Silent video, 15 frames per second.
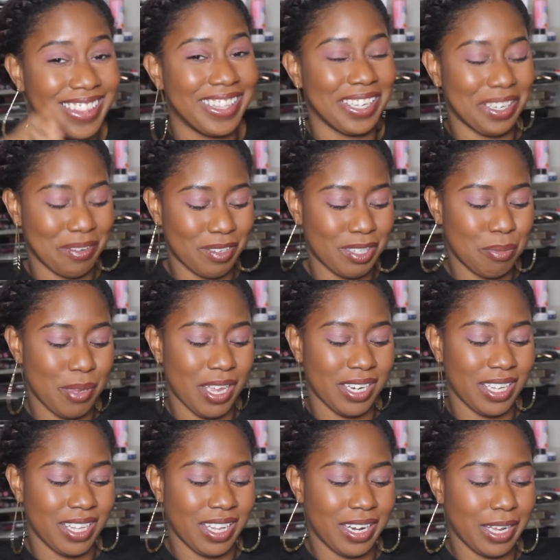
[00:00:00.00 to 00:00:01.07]
think it was
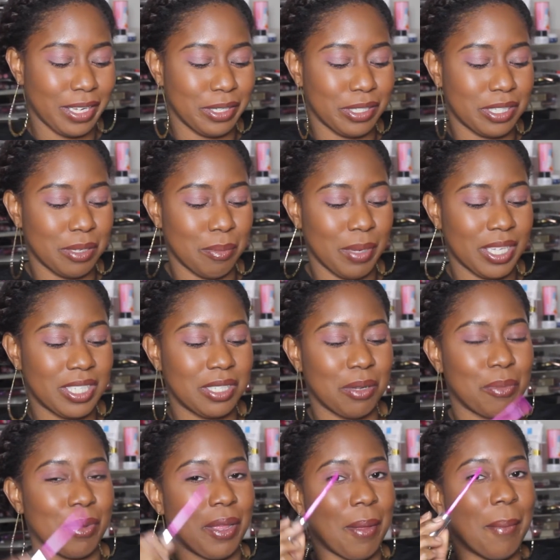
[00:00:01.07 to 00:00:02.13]
Panda that I used to mix
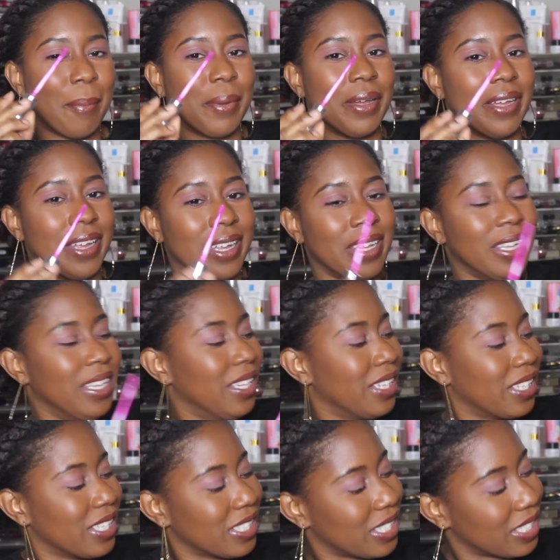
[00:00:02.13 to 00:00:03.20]
it with, but
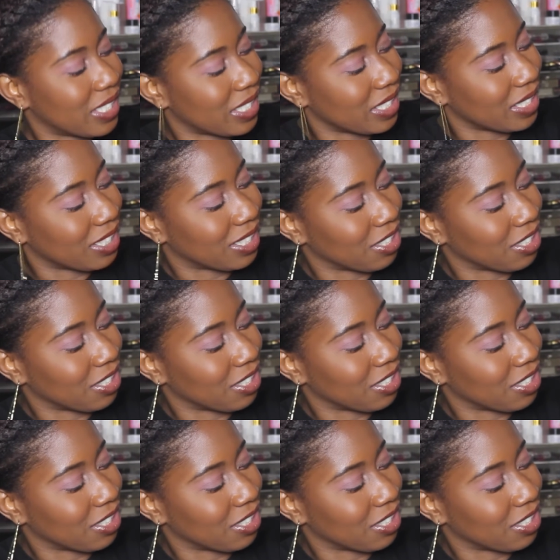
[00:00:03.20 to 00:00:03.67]
this is